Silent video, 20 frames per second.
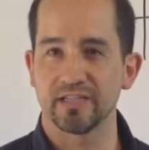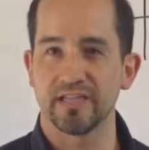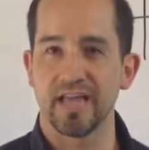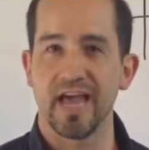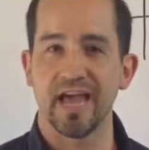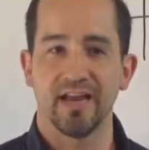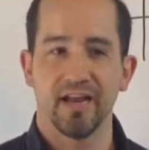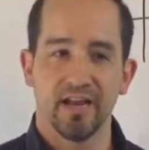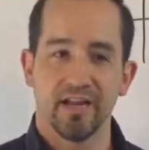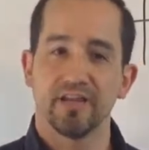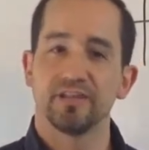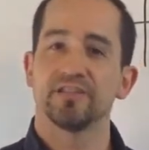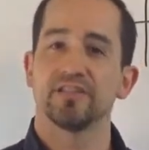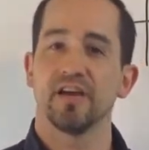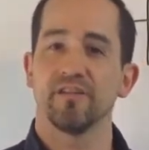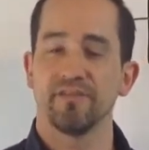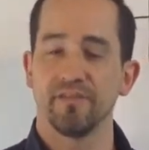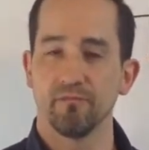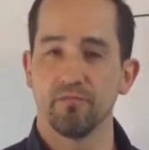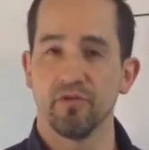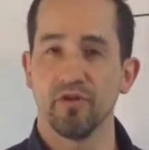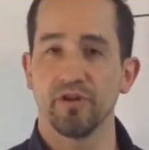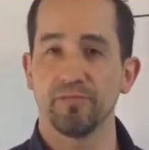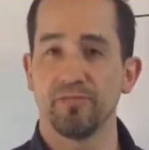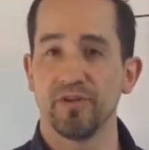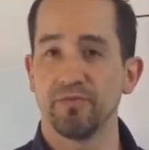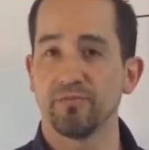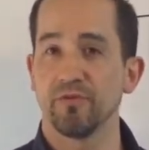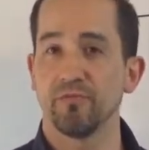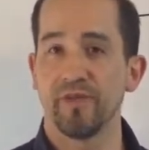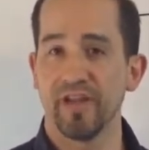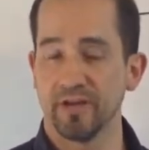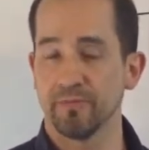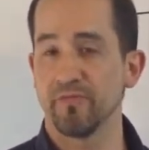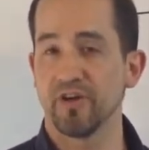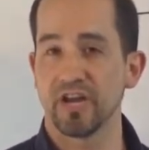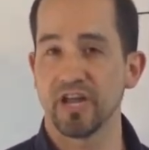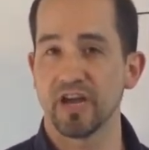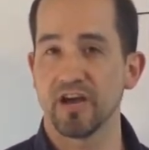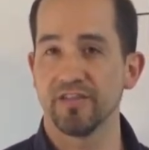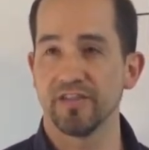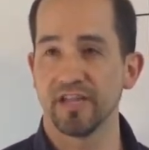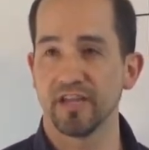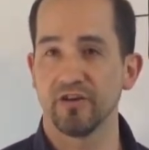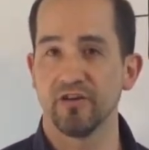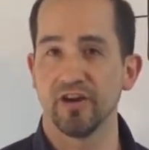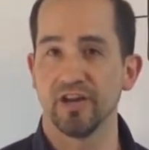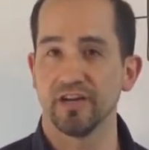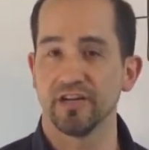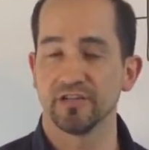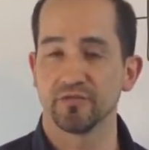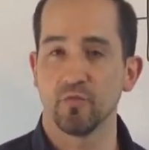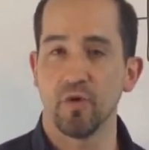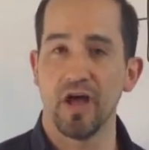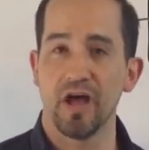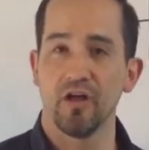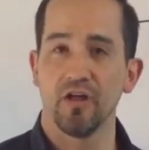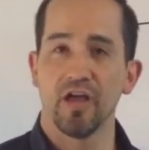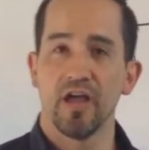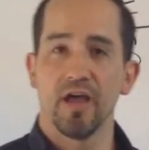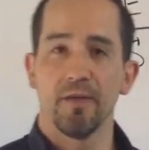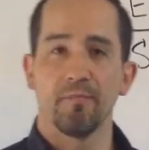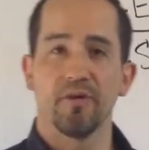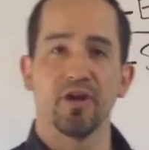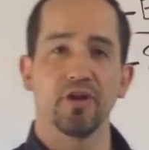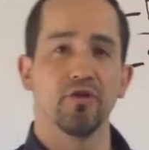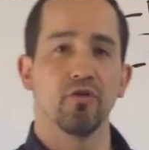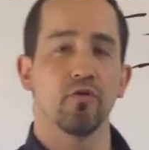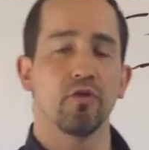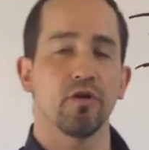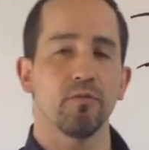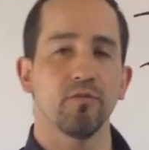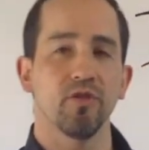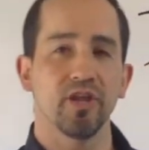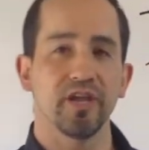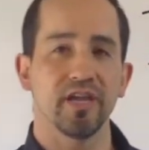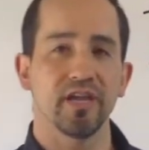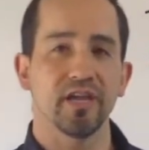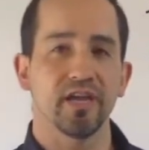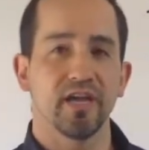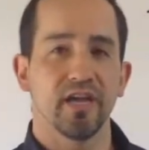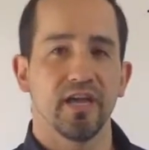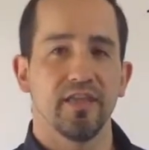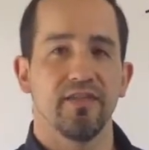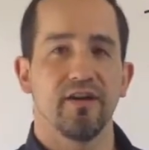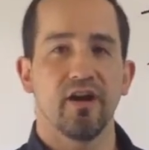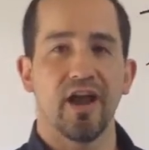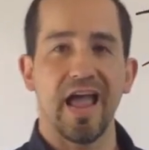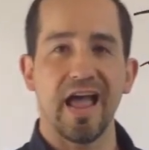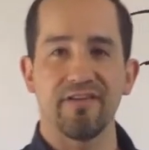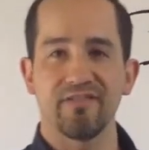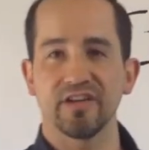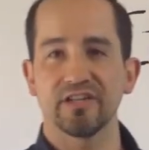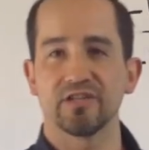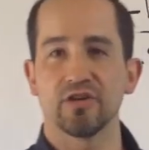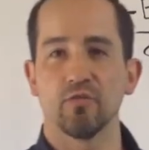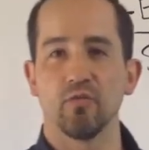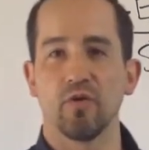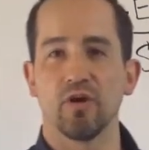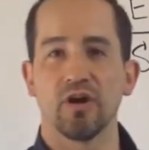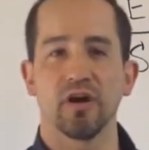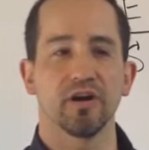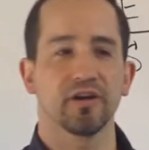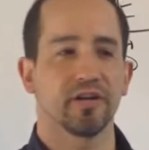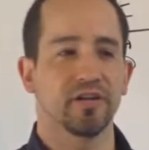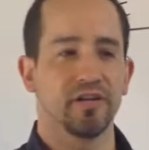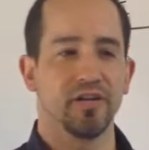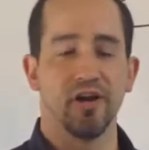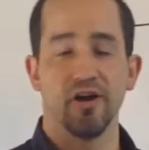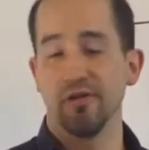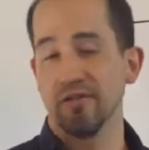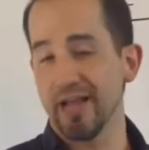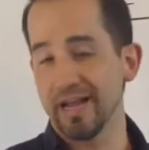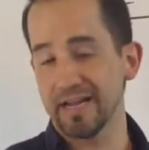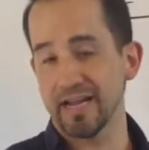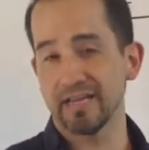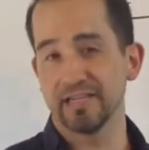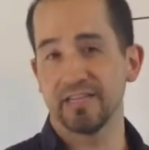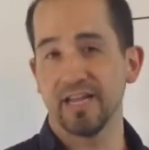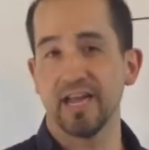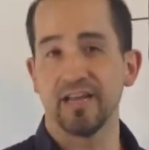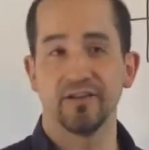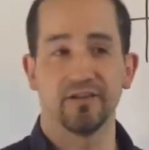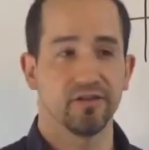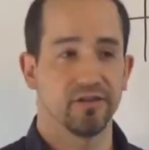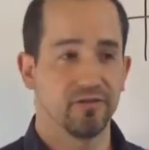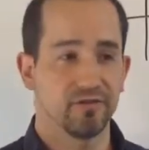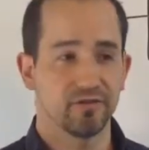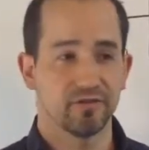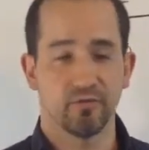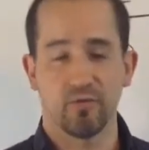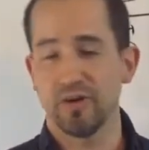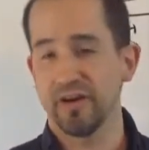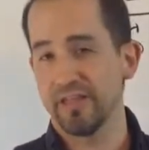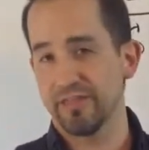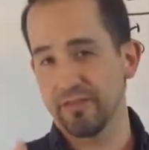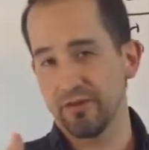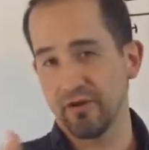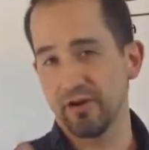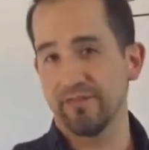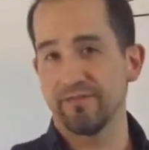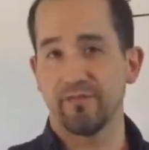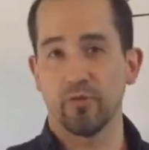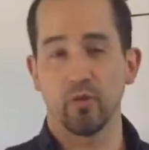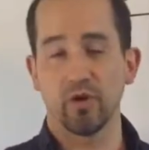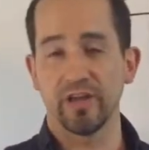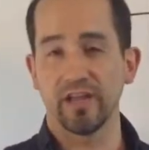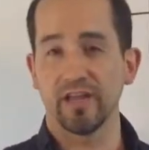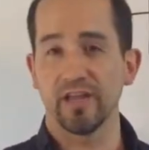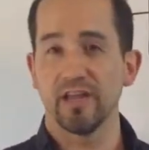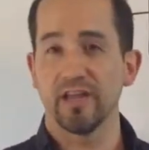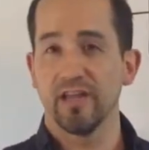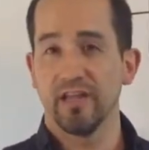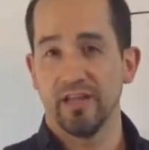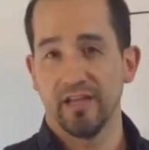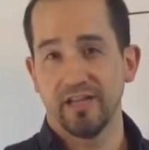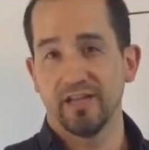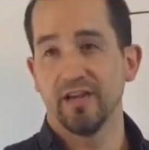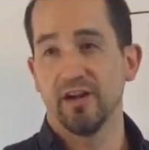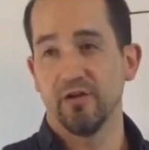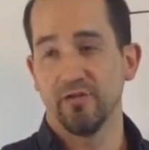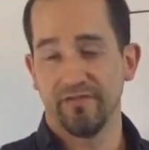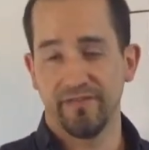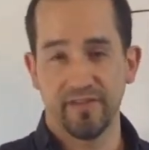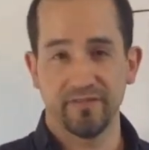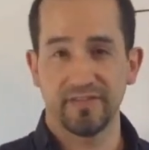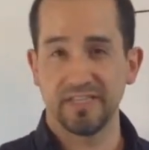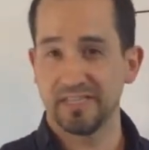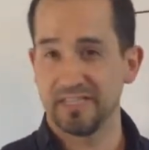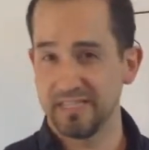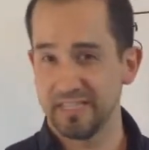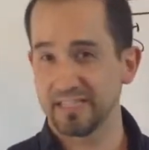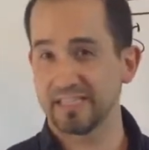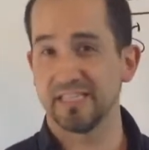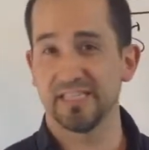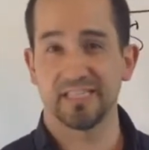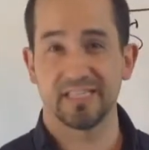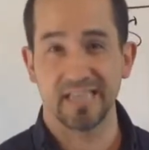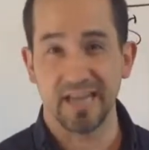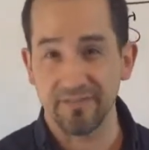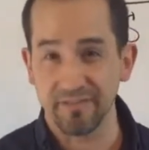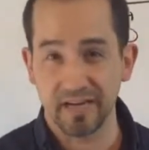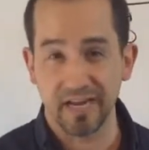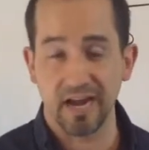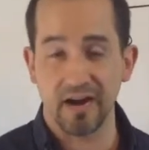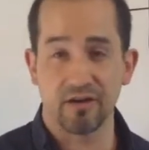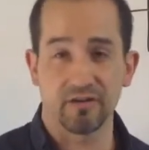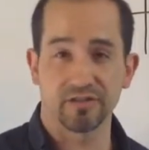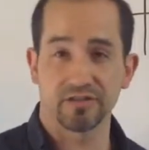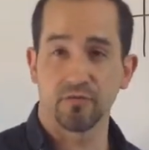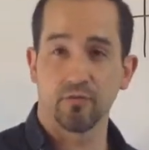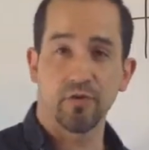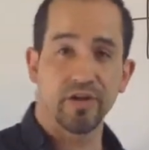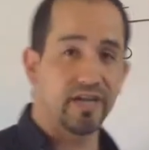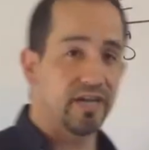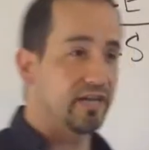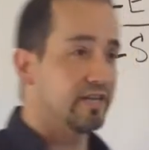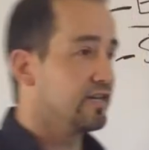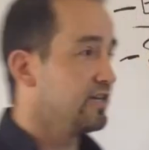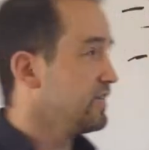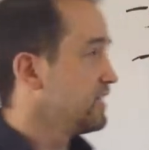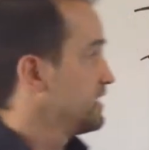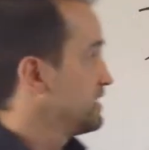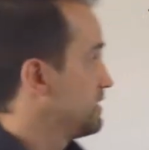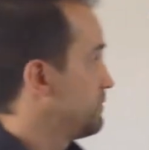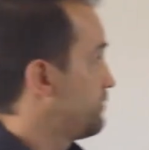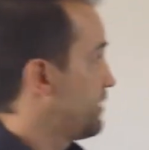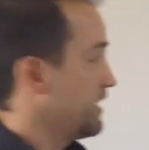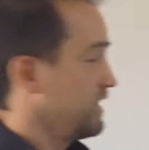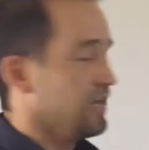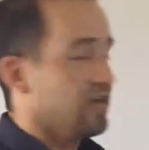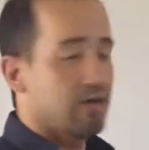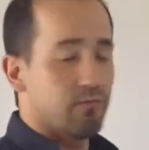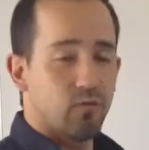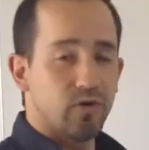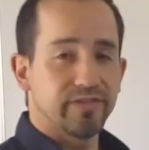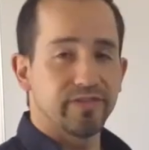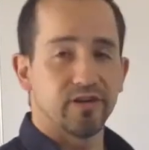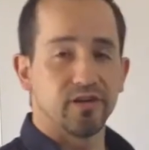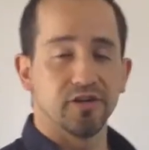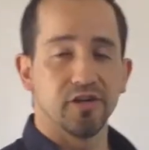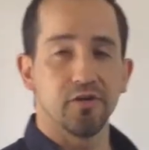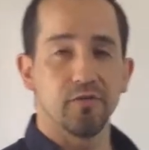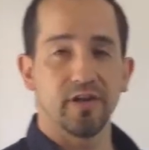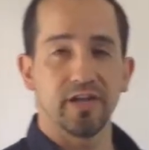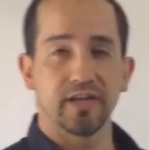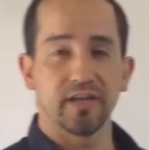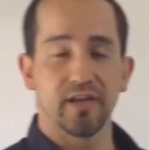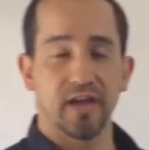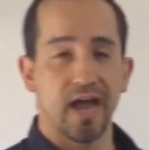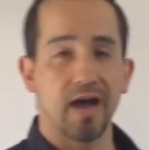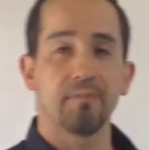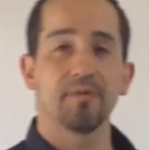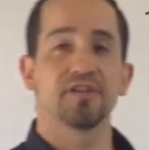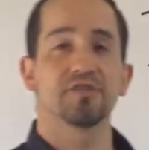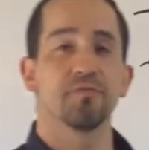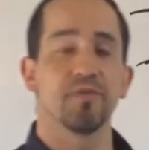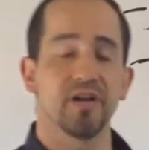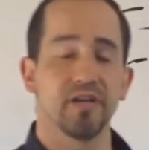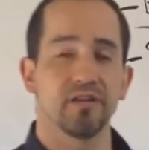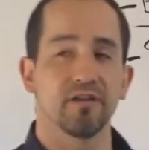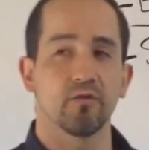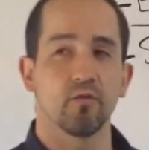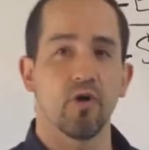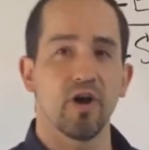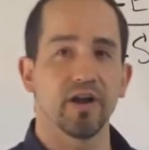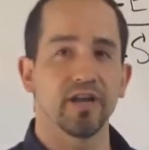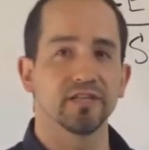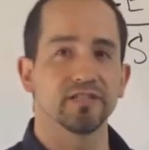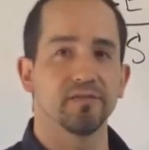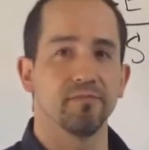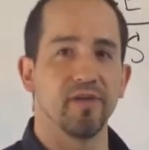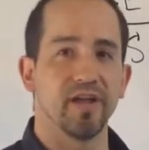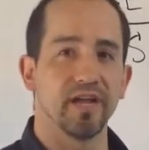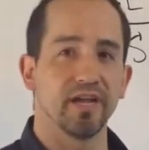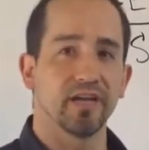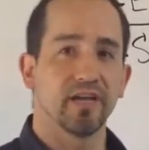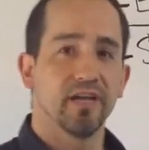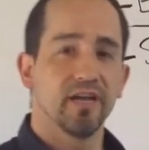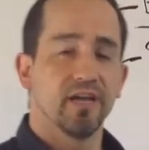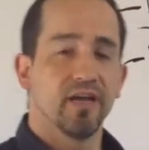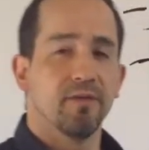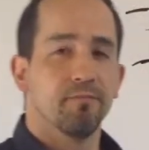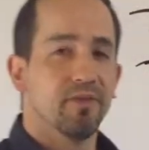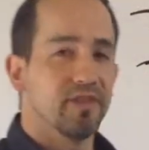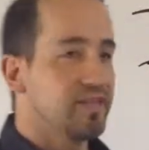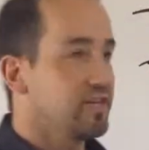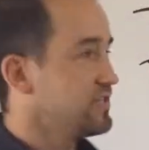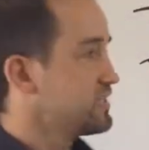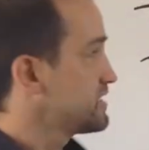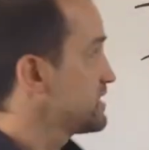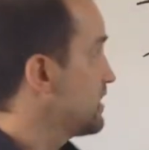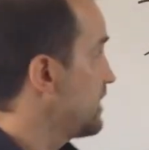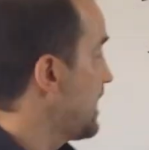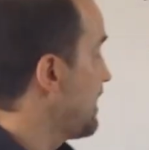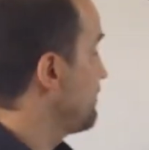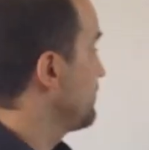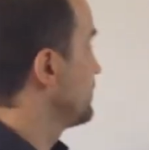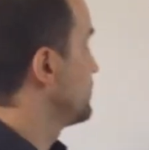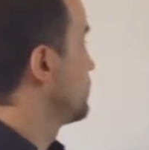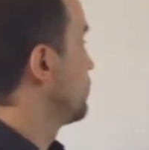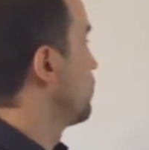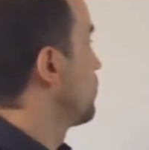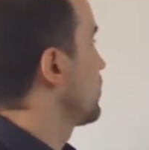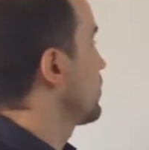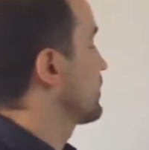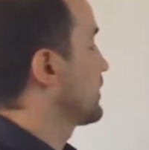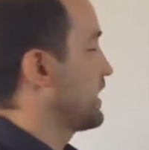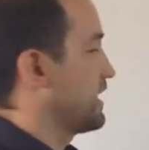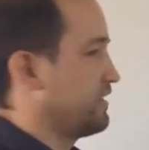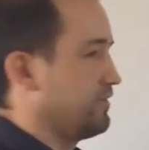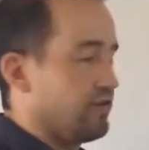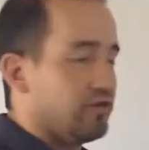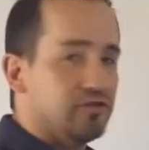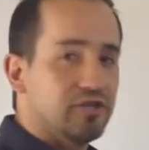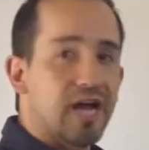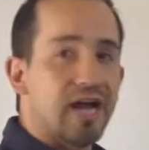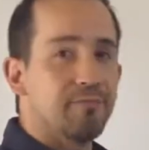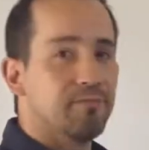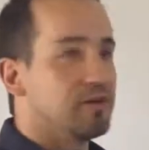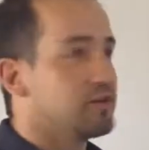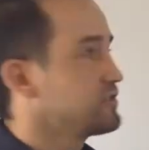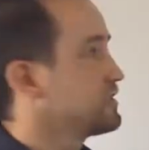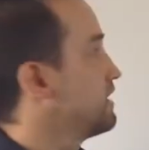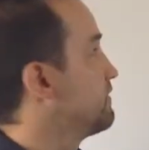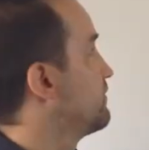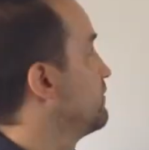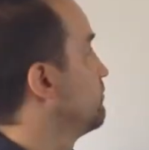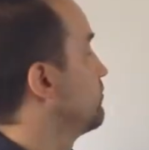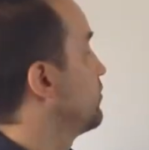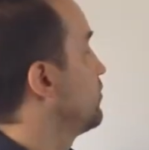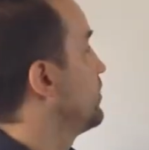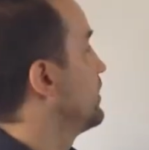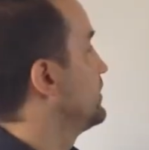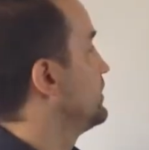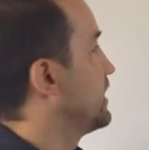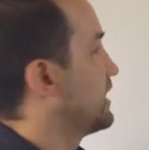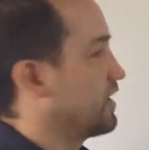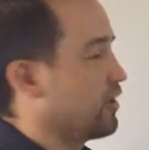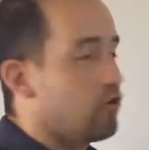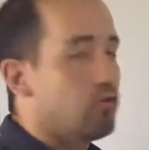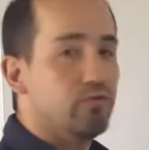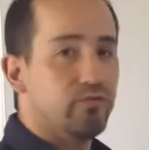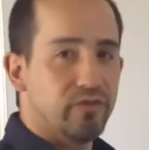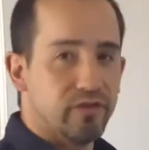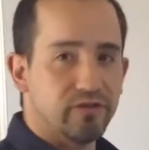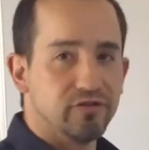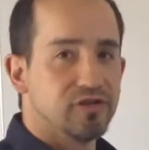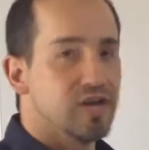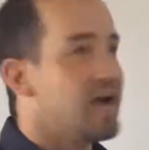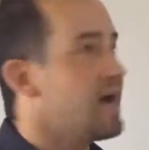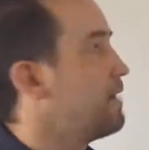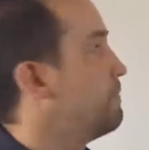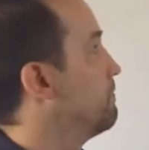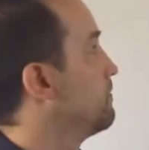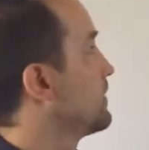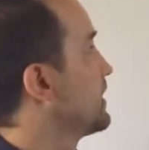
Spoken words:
that self-employed people make money on the internet as well. But normally, they're having to work, like I said, 20, 30, 40, 50, 60, 70 hours a week, depending on what they're doing and how much money they're wanting to make. But they're still having to work in their job. They're self-employed. They own their job.